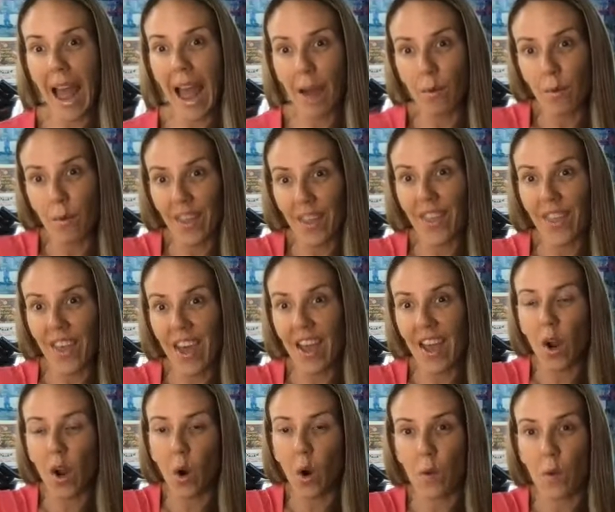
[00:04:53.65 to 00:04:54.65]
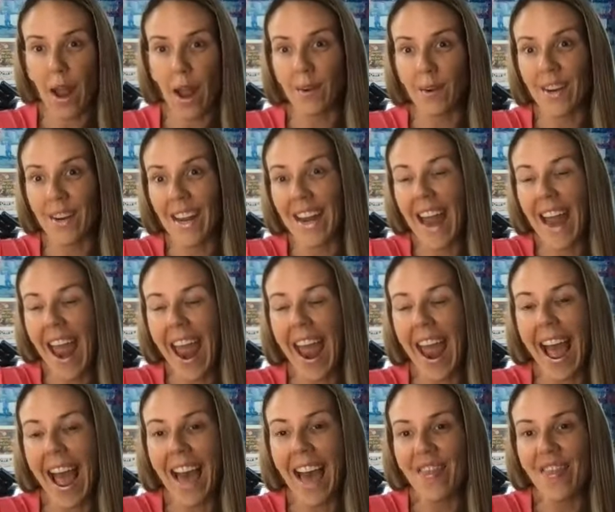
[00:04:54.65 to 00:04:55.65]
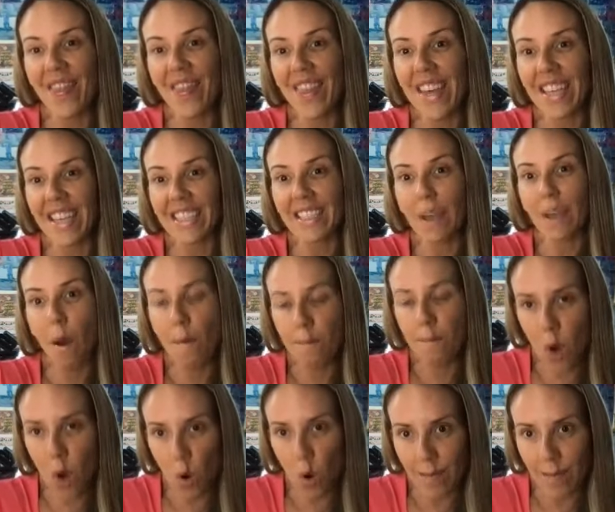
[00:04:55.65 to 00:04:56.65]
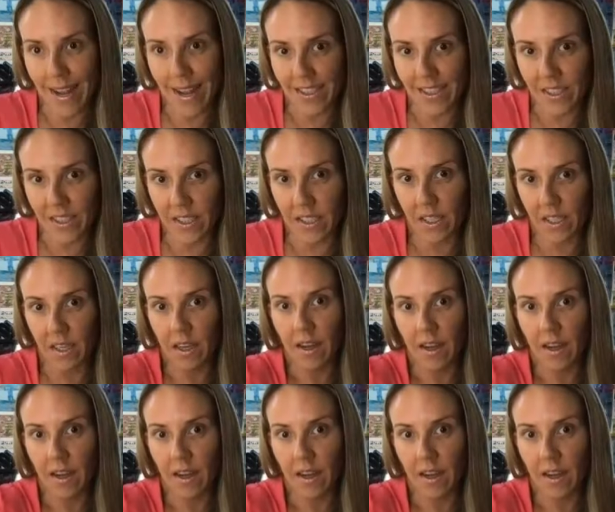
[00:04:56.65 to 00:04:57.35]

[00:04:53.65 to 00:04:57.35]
with it, around it at this moment,